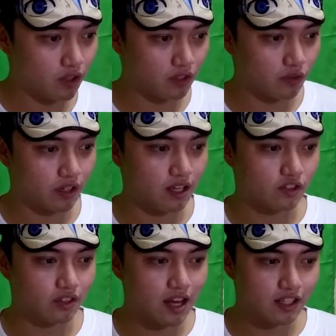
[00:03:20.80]

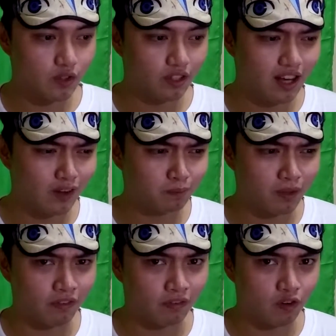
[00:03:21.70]
G4400 actually
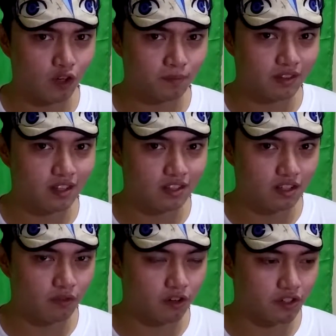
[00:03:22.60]
outperformed the
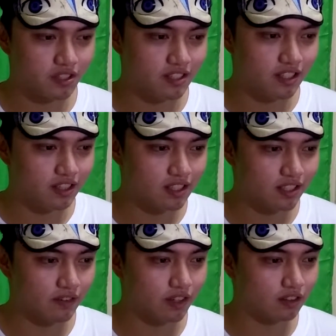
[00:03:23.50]
GeForce
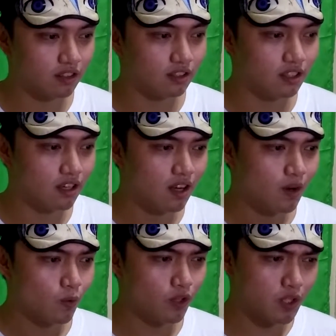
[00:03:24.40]
GT 730,
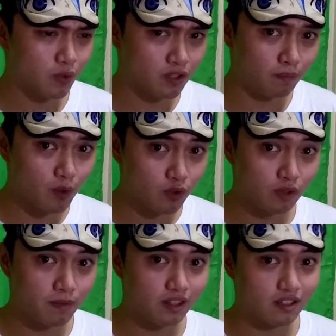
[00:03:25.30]
which was
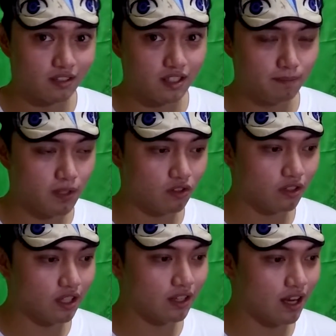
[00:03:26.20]
supposed to be the
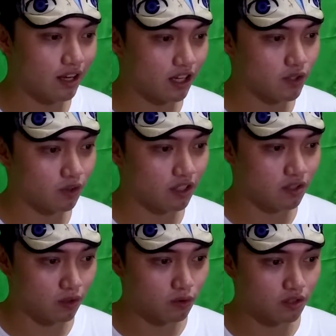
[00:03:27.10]
GPU that I
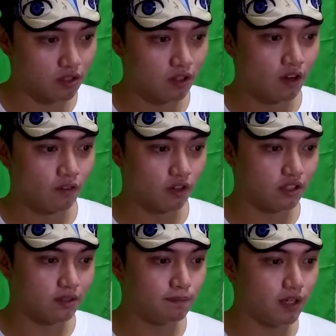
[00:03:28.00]
actually chose
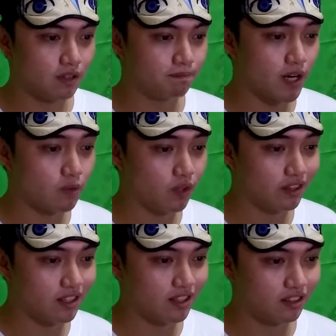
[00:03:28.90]
for this build, paired
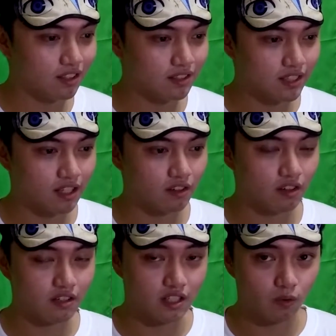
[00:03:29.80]
with the Intel
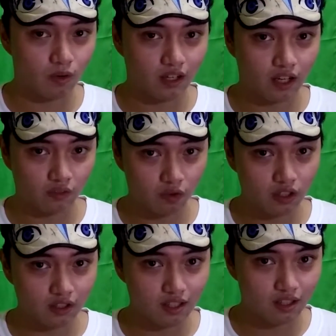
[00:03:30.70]
Celeron
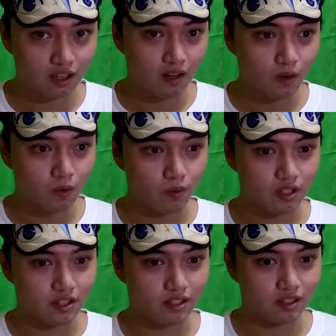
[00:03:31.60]
G1840,
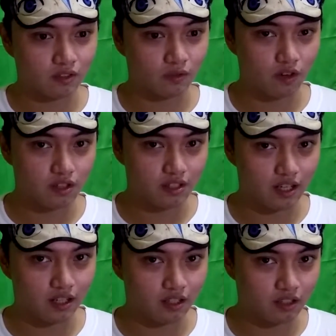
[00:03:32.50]
which is of course
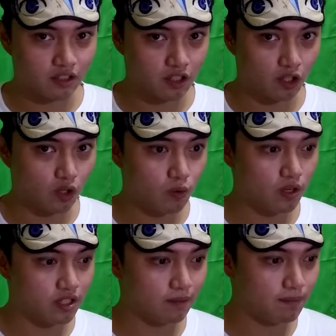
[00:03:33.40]
a
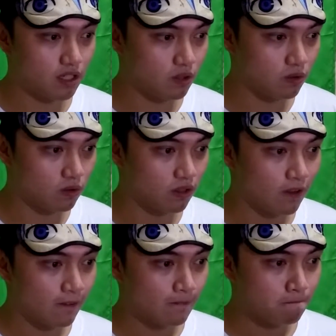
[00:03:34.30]
slower CPU.